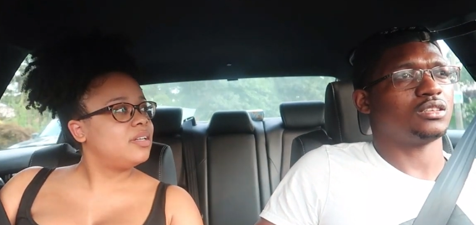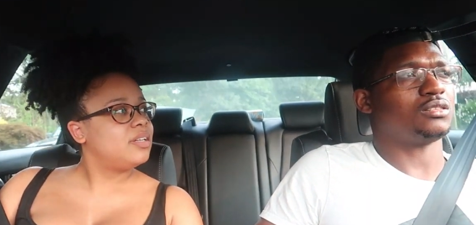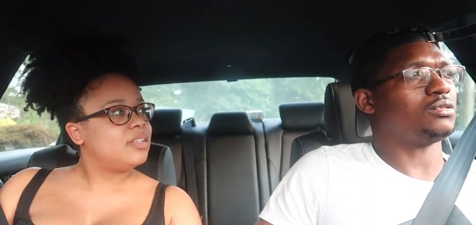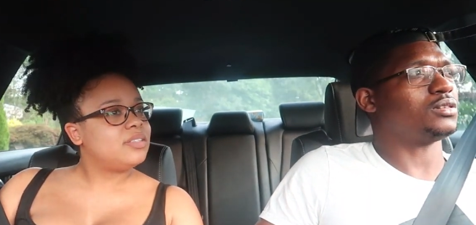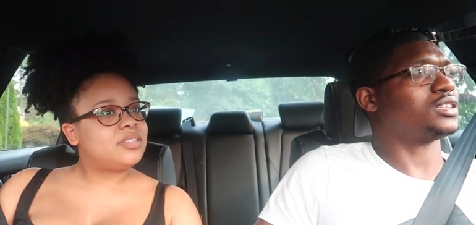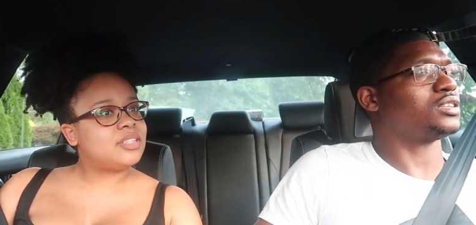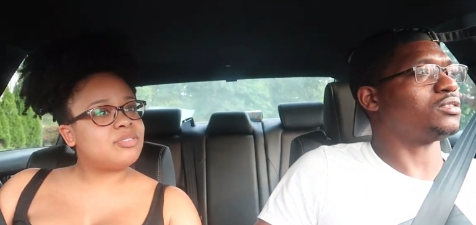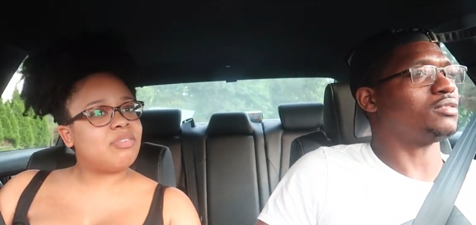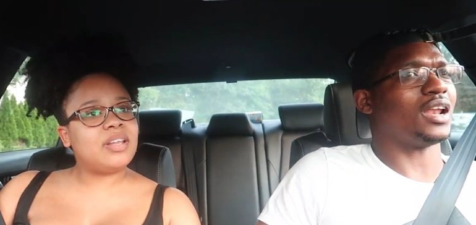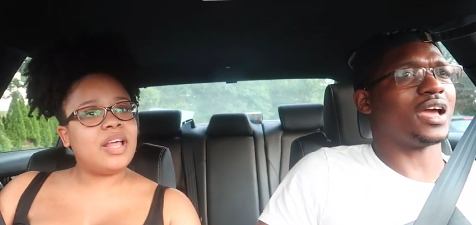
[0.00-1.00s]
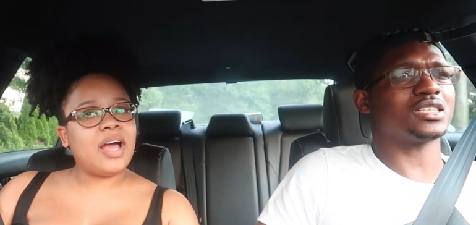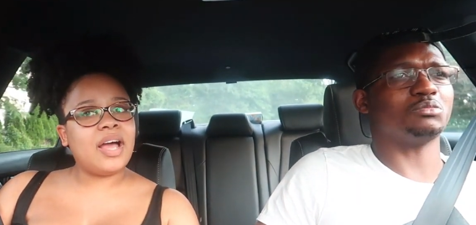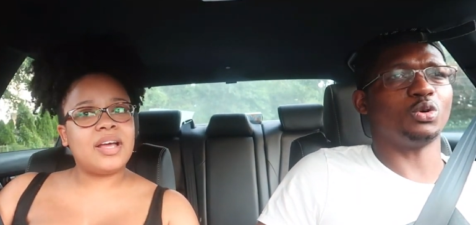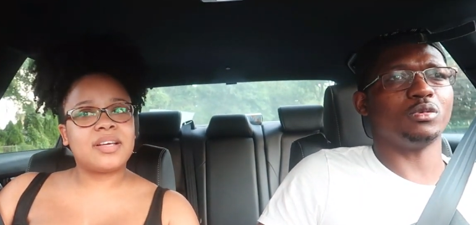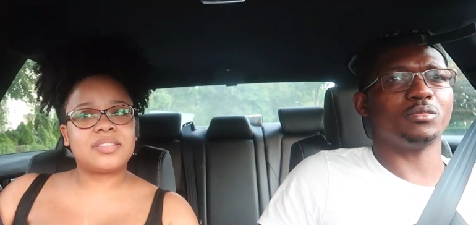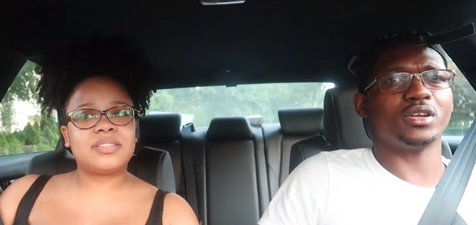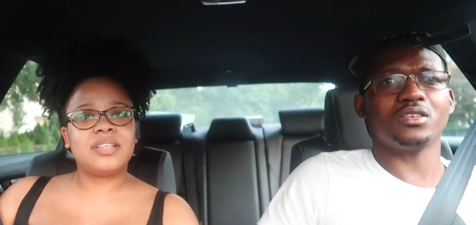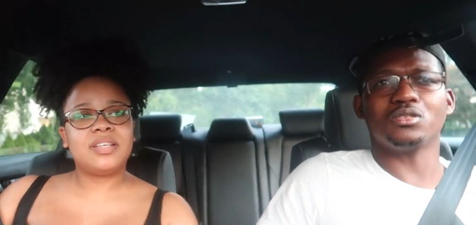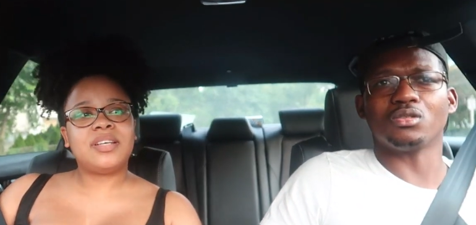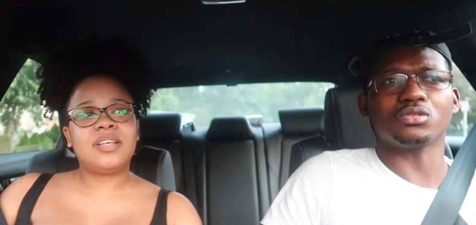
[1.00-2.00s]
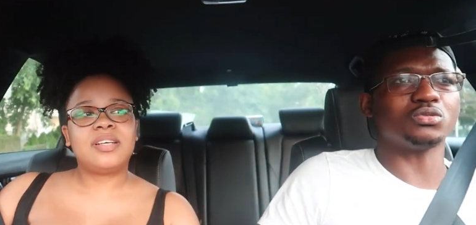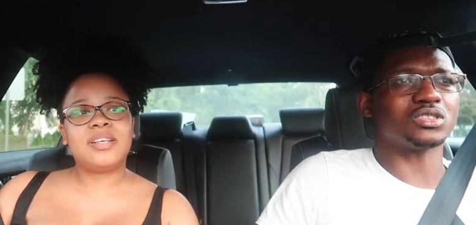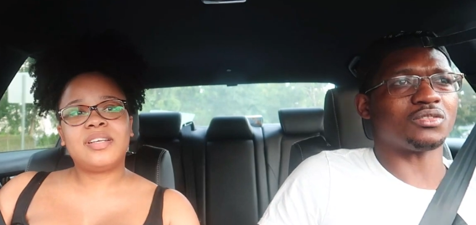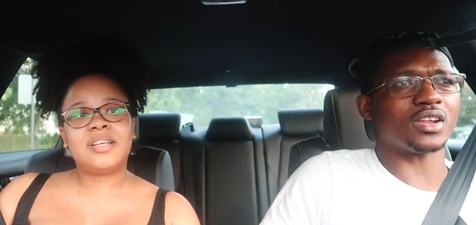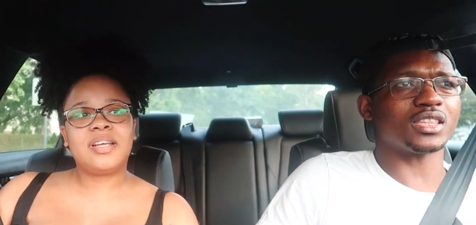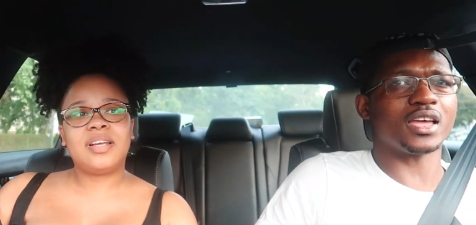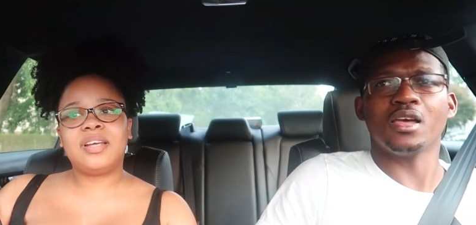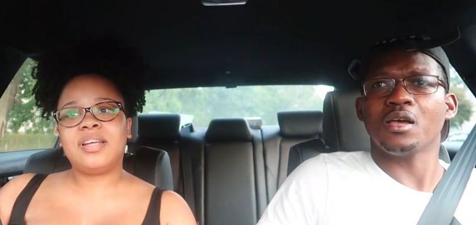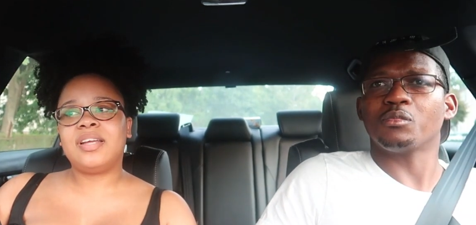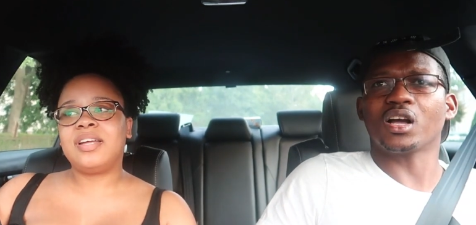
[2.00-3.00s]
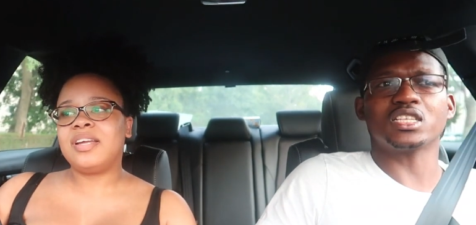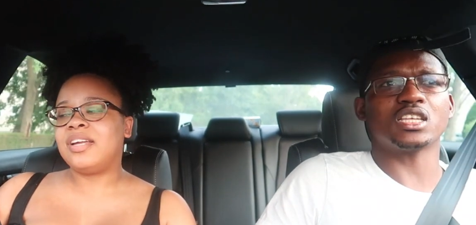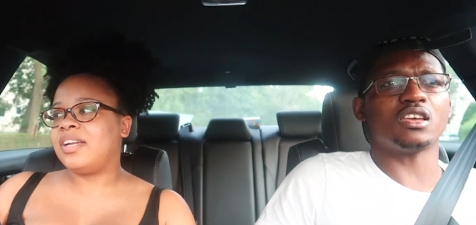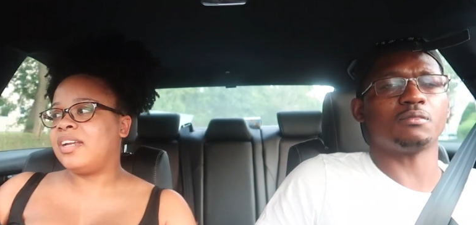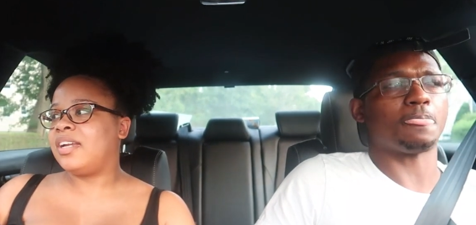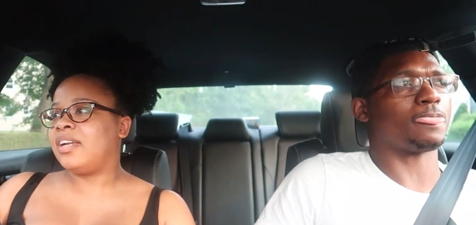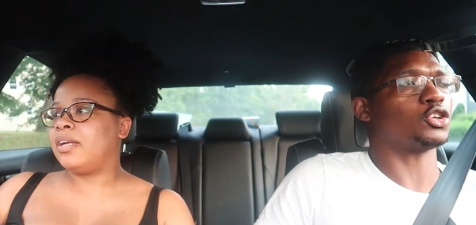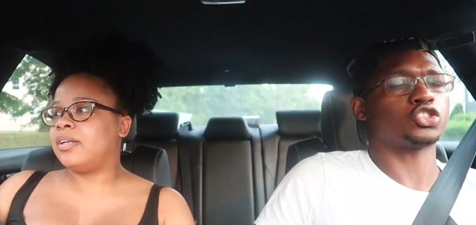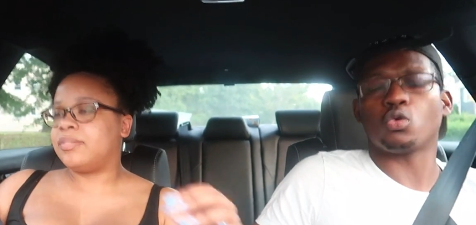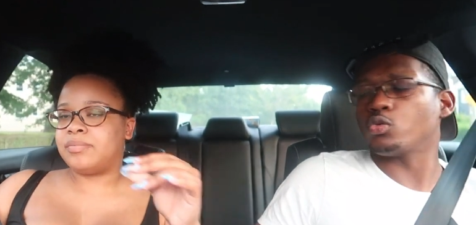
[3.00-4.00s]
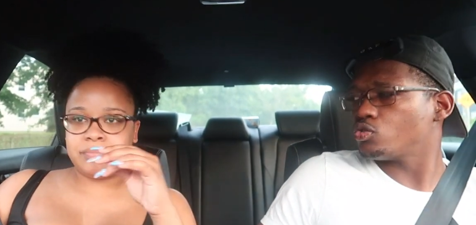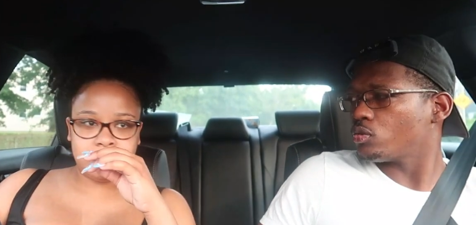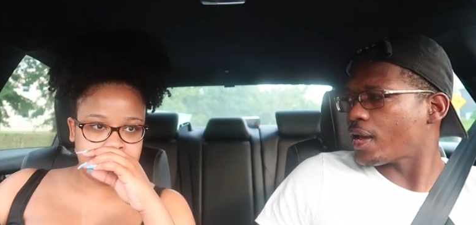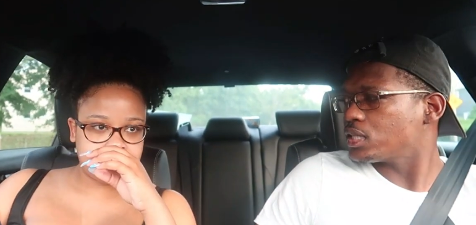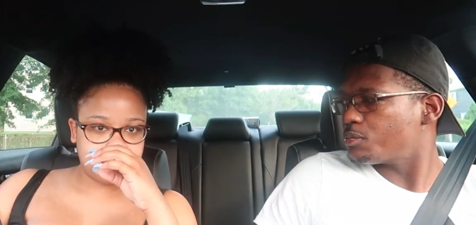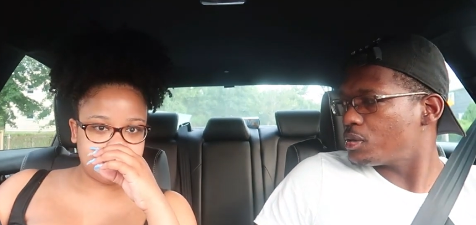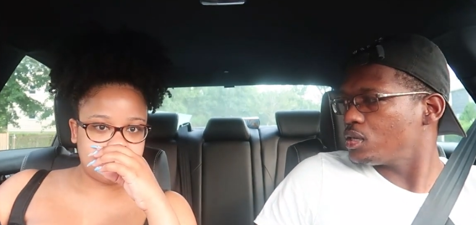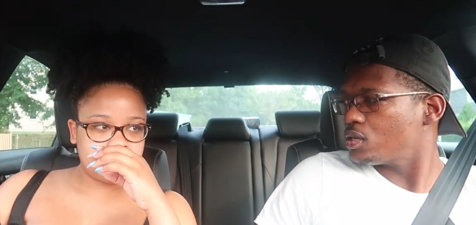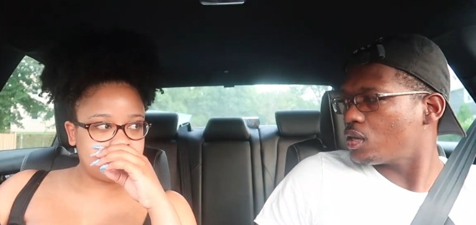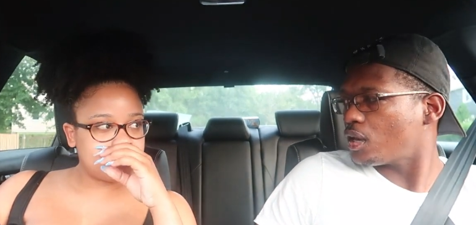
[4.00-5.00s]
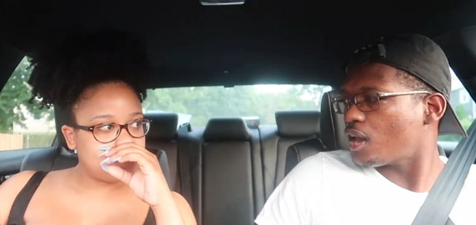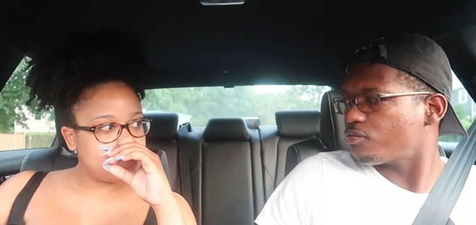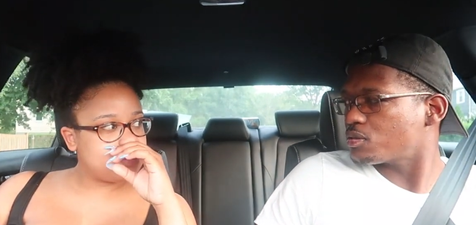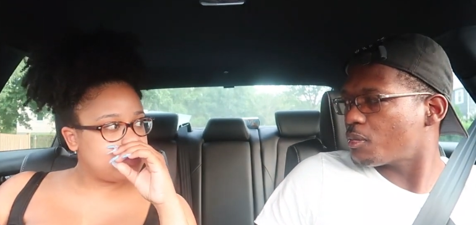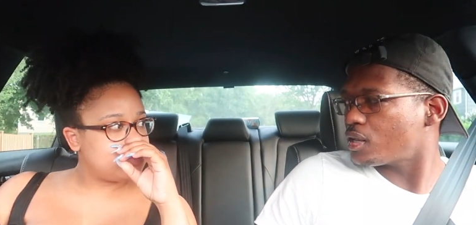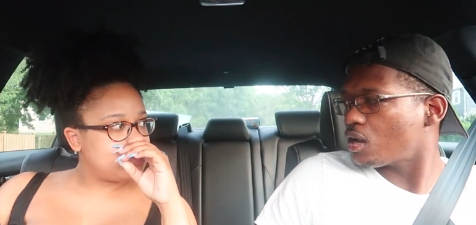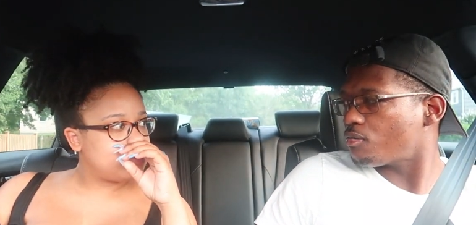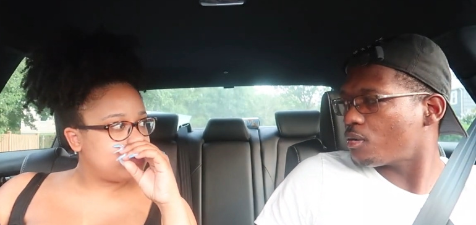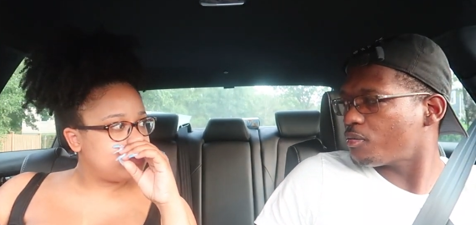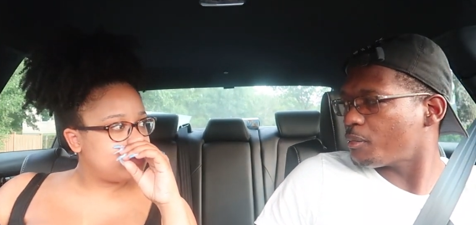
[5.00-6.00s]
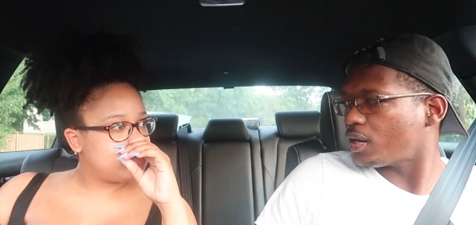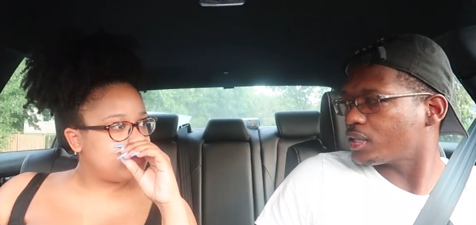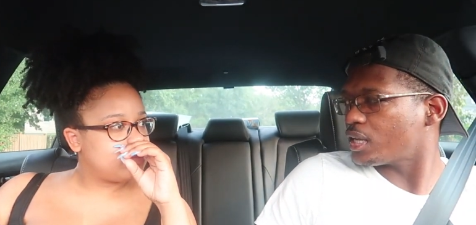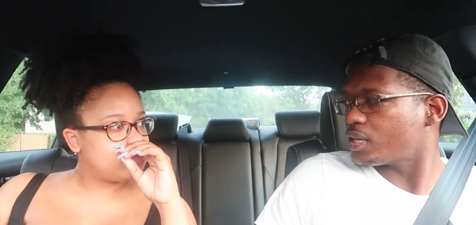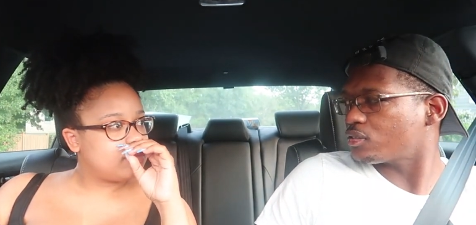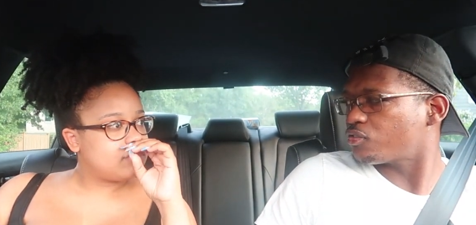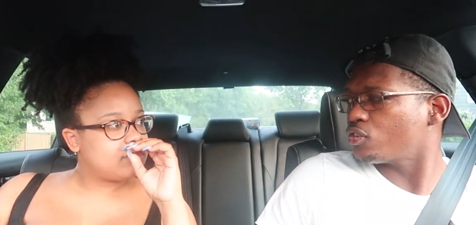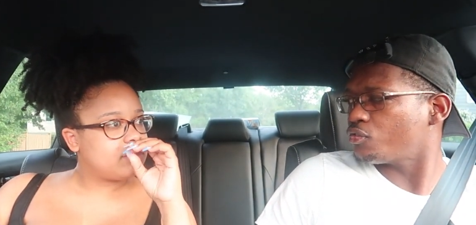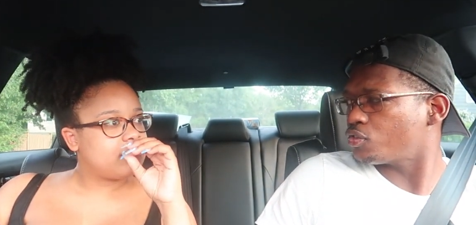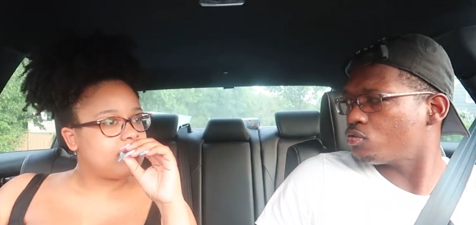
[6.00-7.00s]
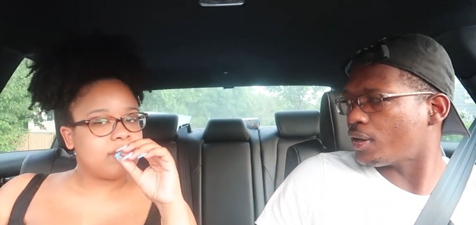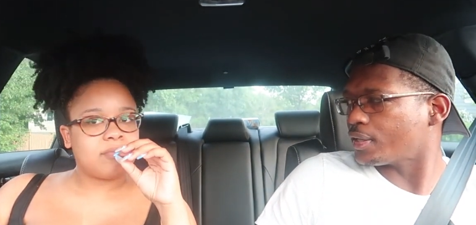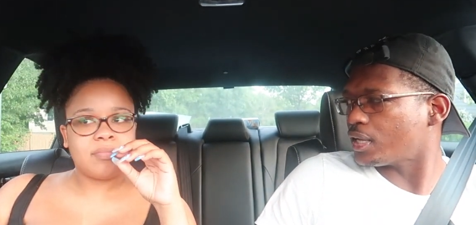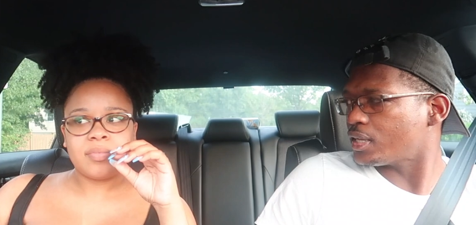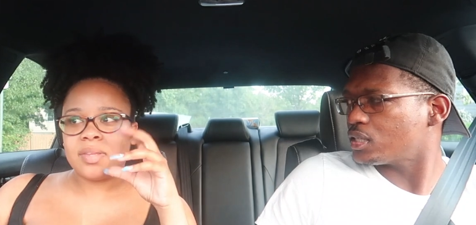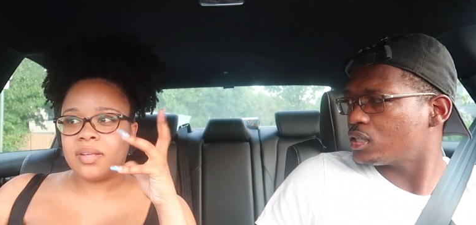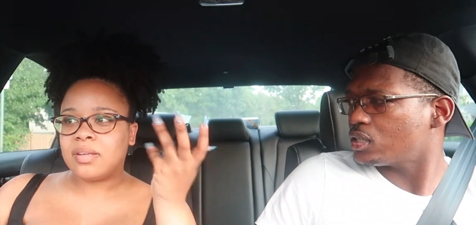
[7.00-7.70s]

Speaker 1: No, this just ain't no relax. moment, Britney. You don't do stuff like that because so would you lie to me and have somebody cover up for me like that? For you, for you like that?